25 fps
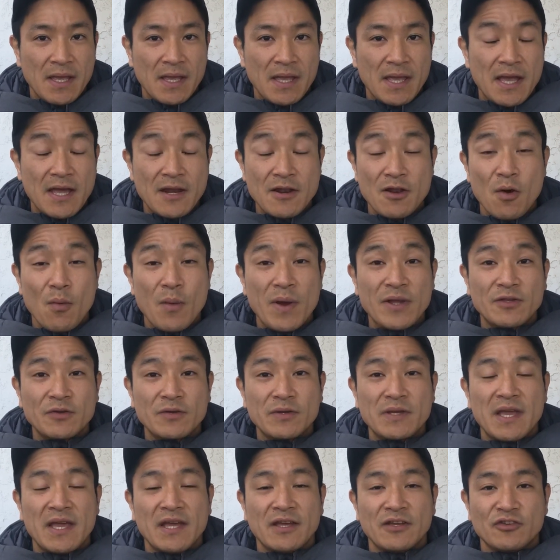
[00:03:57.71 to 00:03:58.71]
and no way to
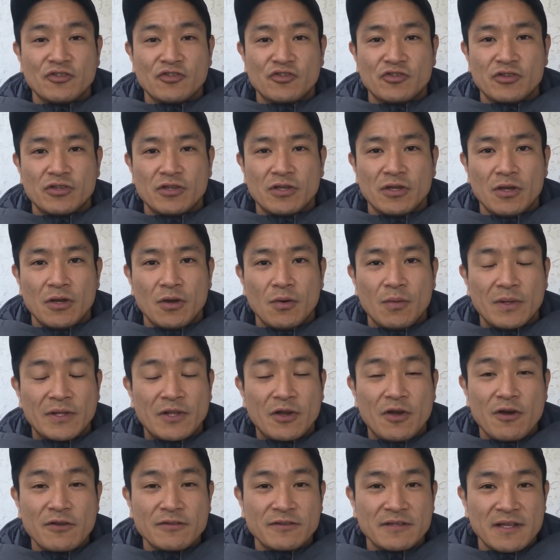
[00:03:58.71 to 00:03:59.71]
gauge what
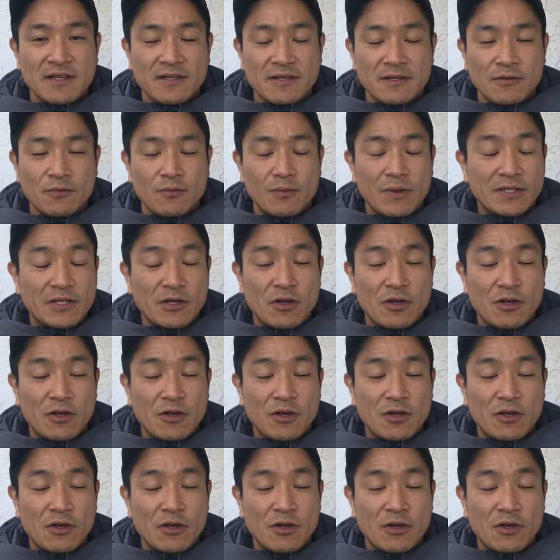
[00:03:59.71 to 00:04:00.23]
the